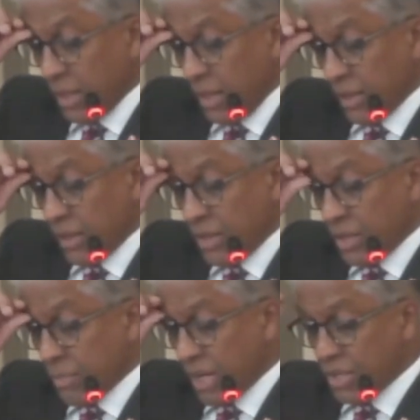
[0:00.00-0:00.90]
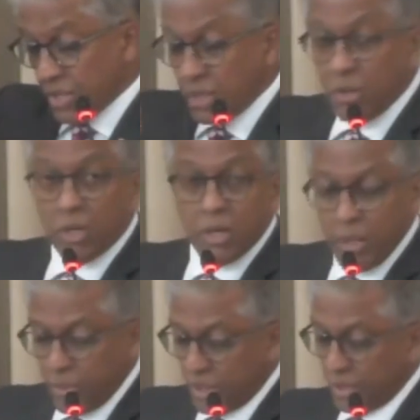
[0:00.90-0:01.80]
that these measures are not
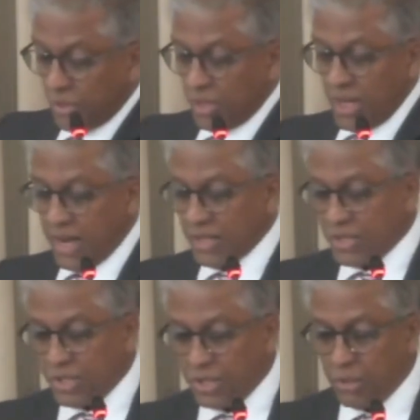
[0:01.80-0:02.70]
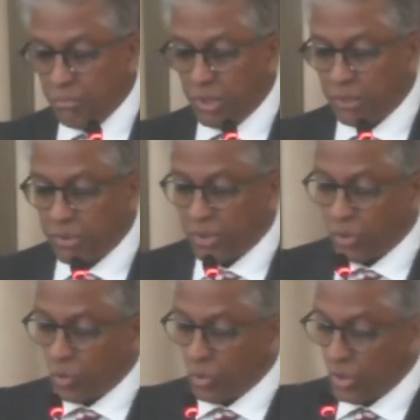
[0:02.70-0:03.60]
limited to the ICT department
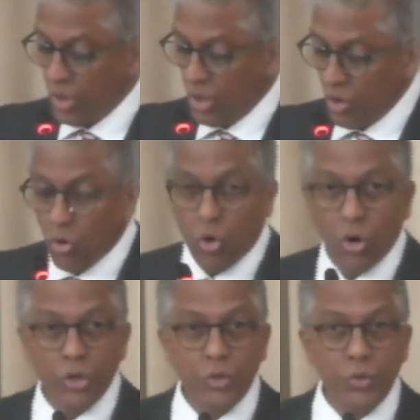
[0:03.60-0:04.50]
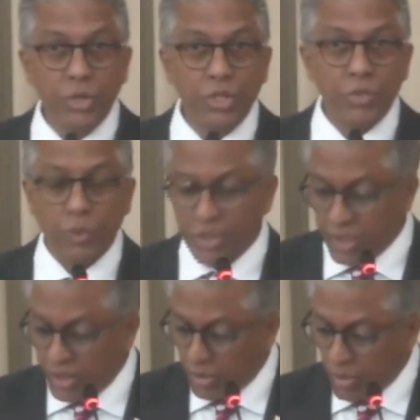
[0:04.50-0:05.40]
alone. All units
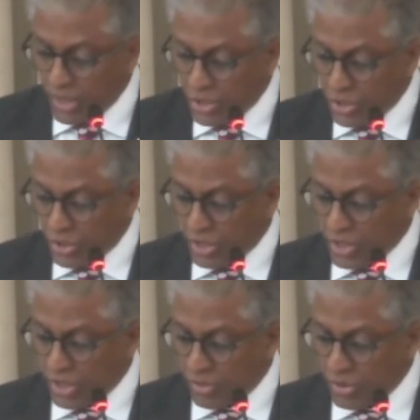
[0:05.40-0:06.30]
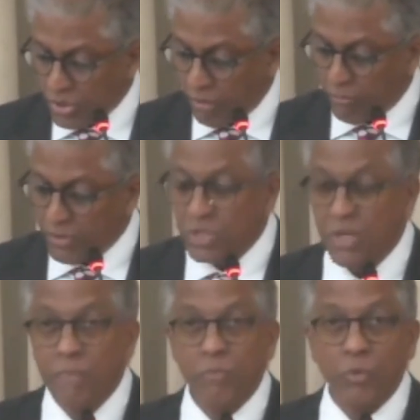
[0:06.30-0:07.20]
within the Registrar General's Office
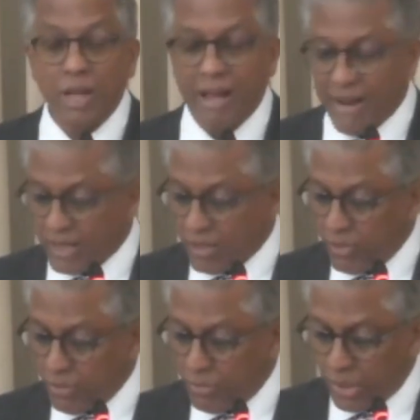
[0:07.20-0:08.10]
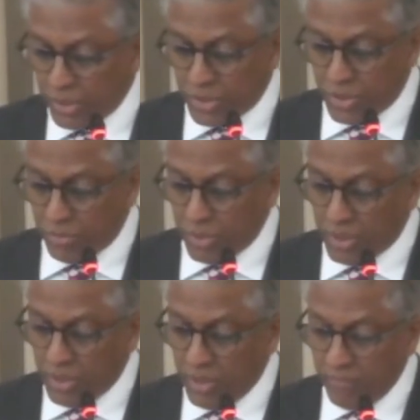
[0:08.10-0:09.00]
will actively participate.
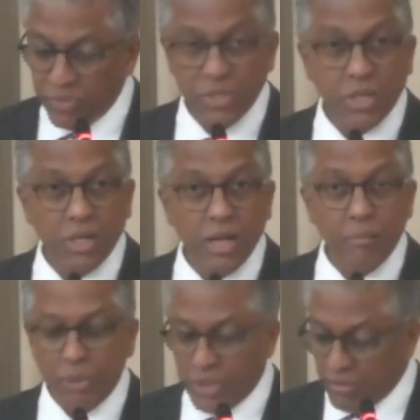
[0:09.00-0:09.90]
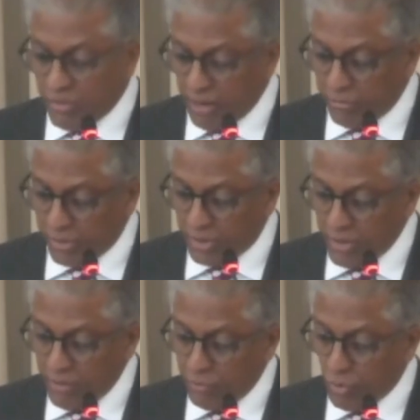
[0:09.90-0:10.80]
This collaborative effort
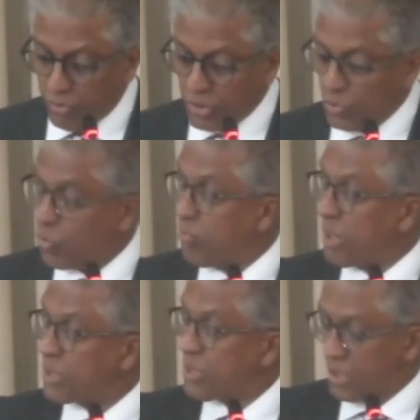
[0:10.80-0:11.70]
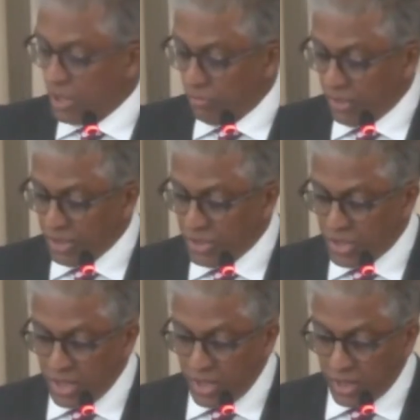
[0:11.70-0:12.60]
forms a robust defense
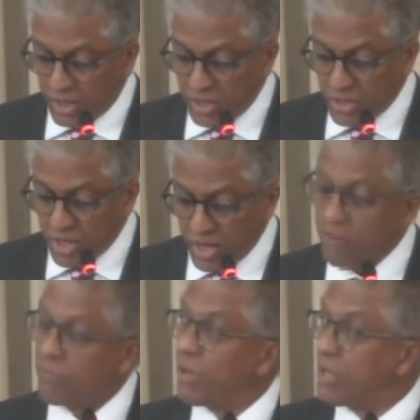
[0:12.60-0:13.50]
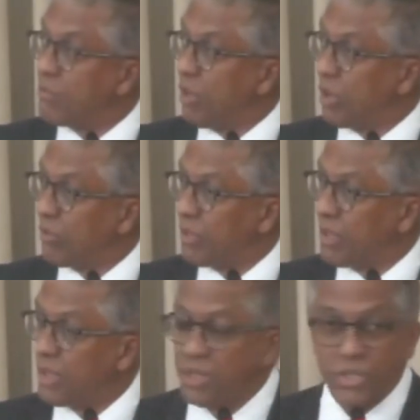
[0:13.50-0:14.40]
against the ever-evolving
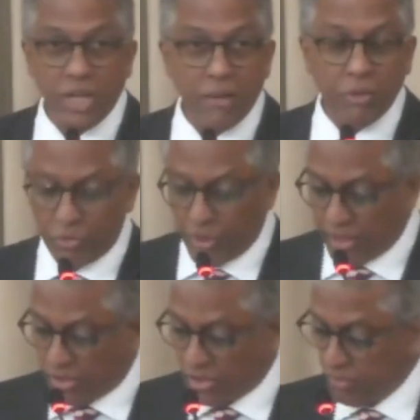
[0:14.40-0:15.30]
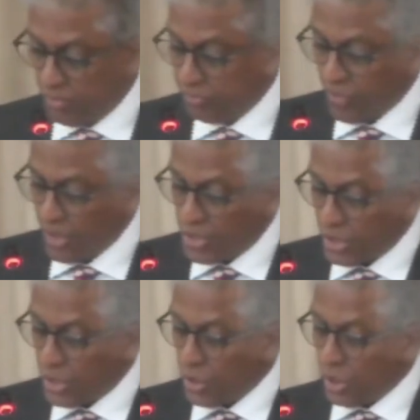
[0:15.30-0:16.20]
cyber threats.
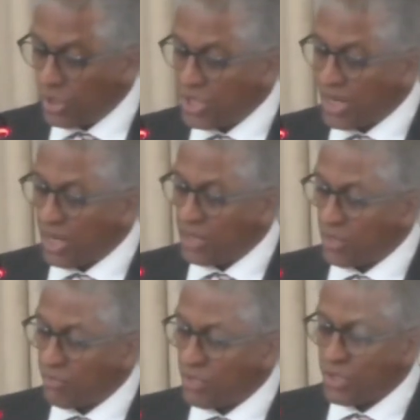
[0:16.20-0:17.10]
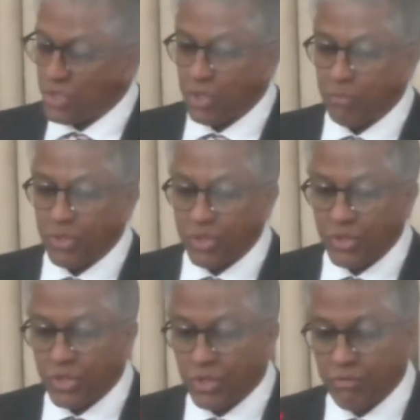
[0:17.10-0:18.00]
Secure designs of systems and
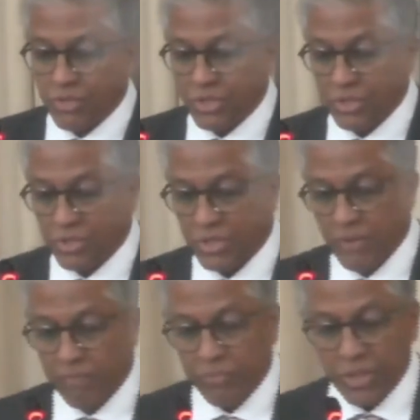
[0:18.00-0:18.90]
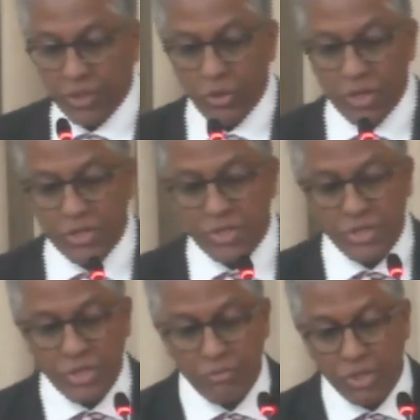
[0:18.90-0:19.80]
services. The CROSS
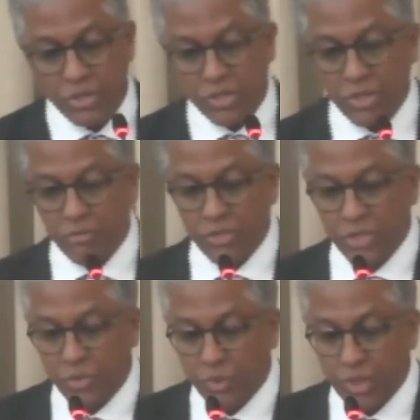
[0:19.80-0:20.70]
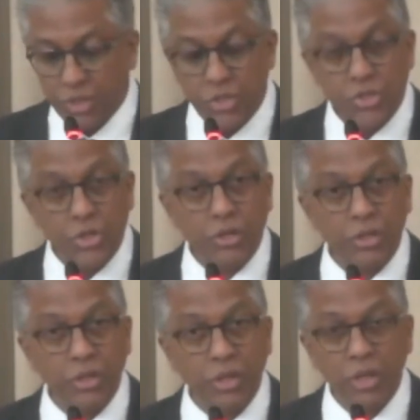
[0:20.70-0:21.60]
systems and services were
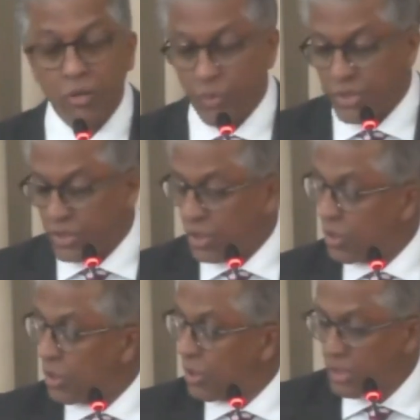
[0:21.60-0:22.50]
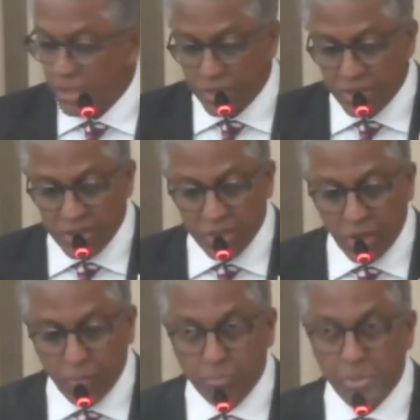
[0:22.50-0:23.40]
constructed with security as a
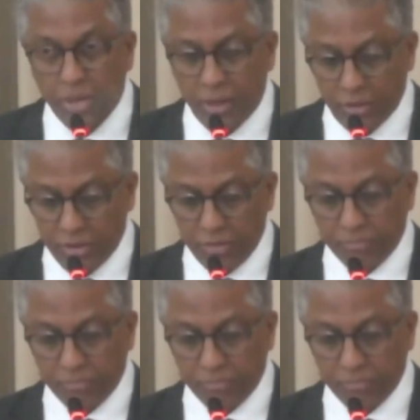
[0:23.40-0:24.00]
top priority.